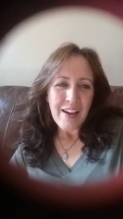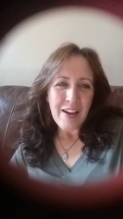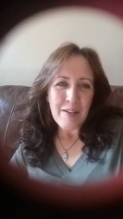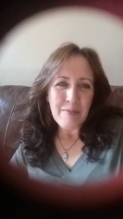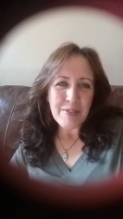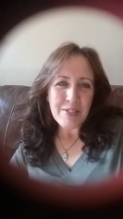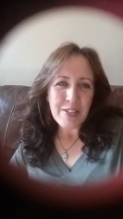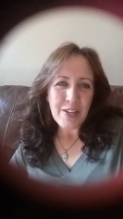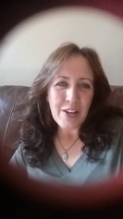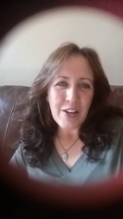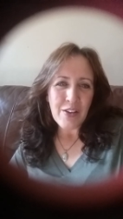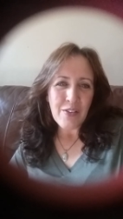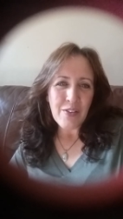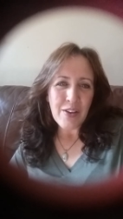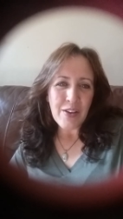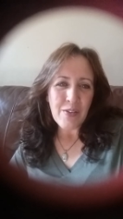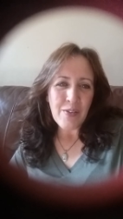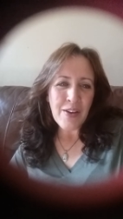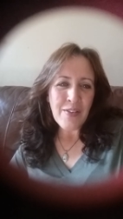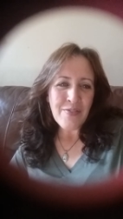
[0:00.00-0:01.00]
Um, it's going to
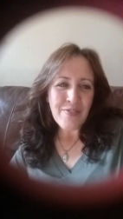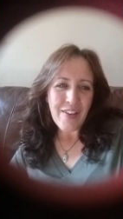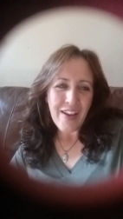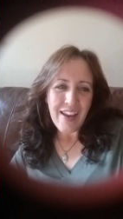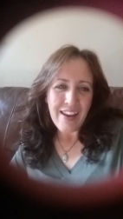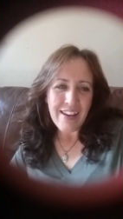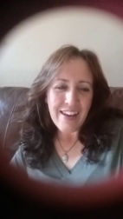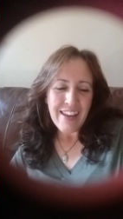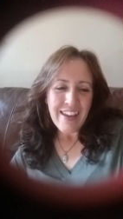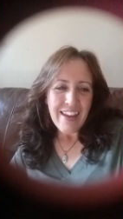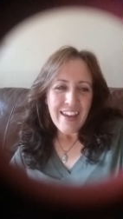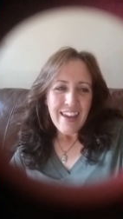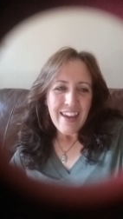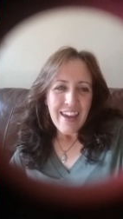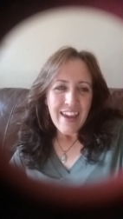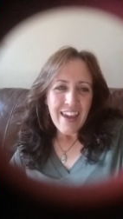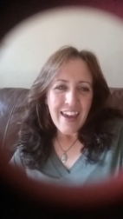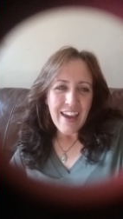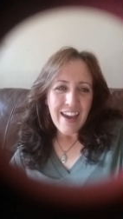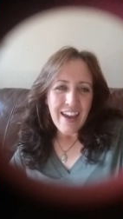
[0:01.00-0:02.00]
be great fun.
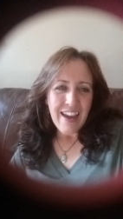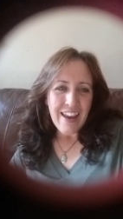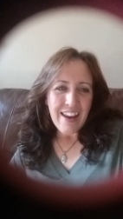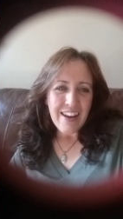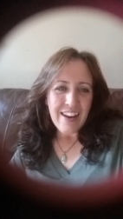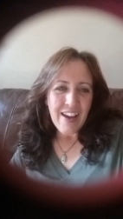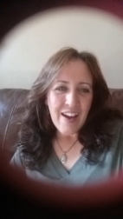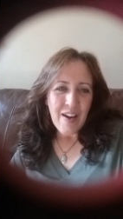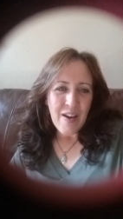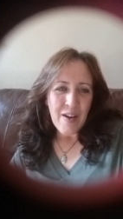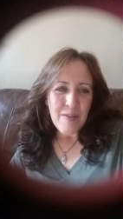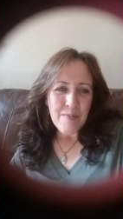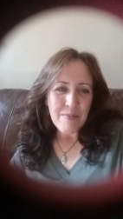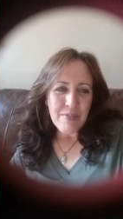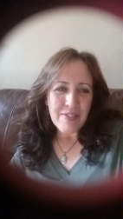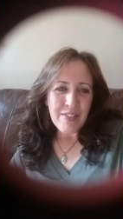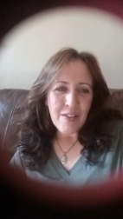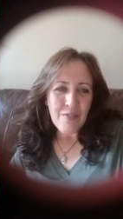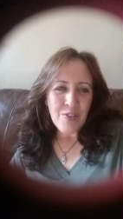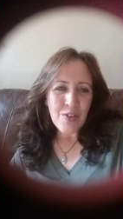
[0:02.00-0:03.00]
And
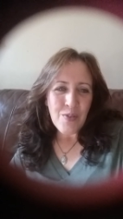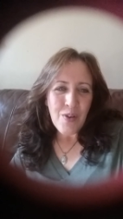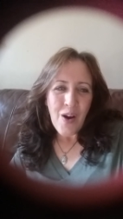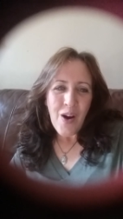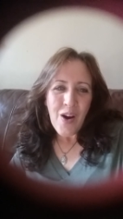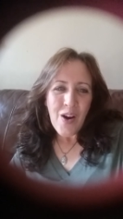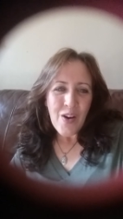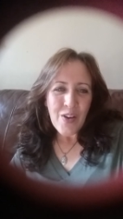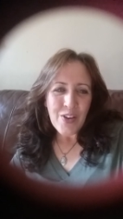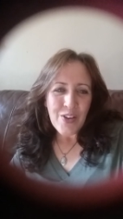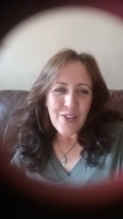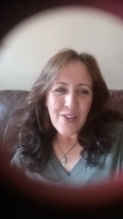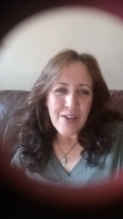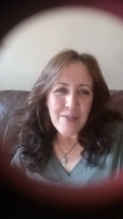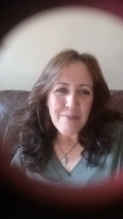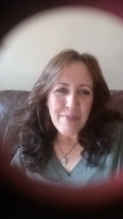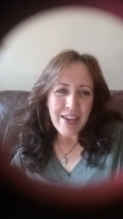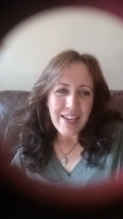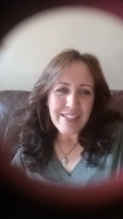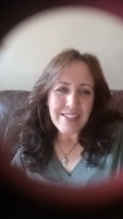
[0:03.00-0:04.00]
um, love you all. You're
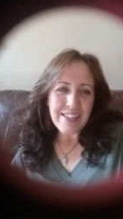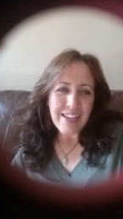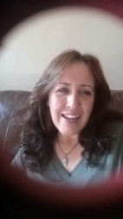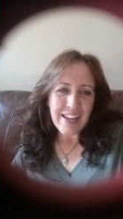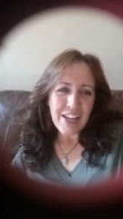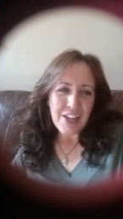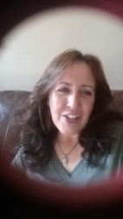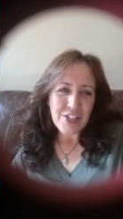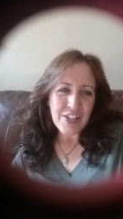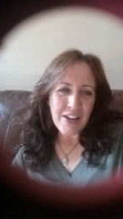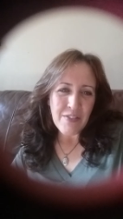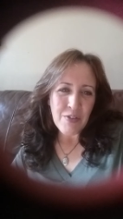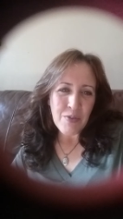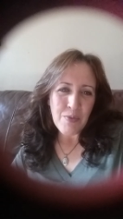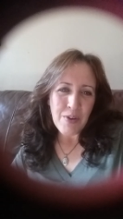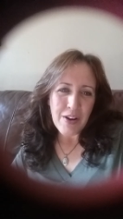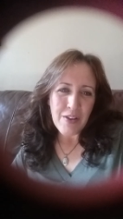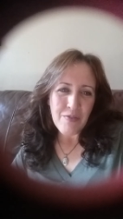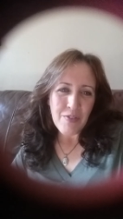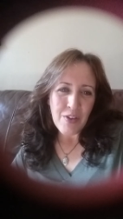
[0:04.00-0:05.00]
amazing, each and every
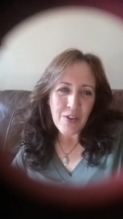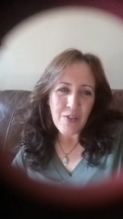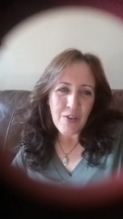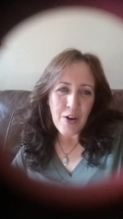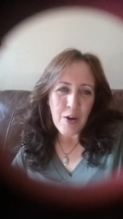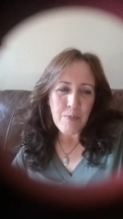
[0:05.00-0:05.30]
one of you.